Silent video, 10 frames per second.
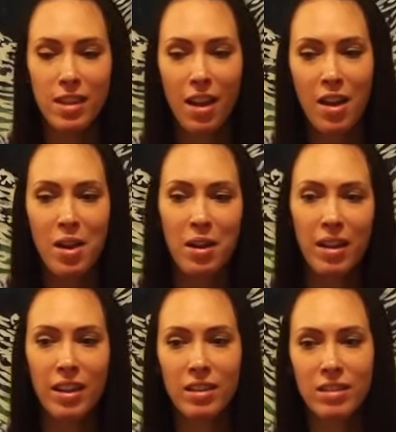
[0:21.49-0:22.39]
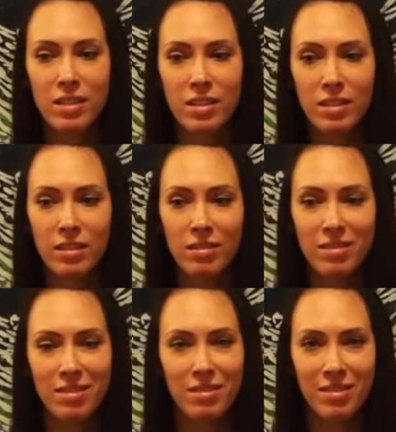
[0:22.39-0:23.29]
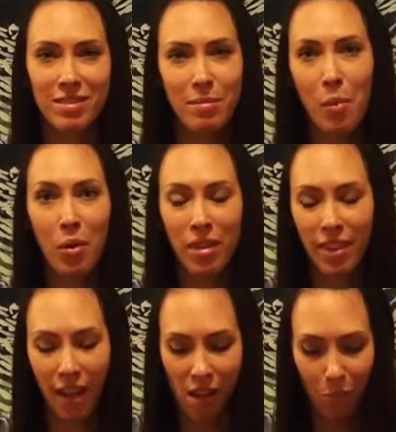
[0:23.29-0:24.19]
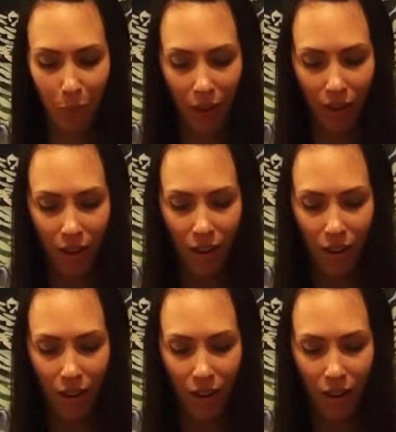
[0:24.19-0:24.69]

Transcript: and more than that. But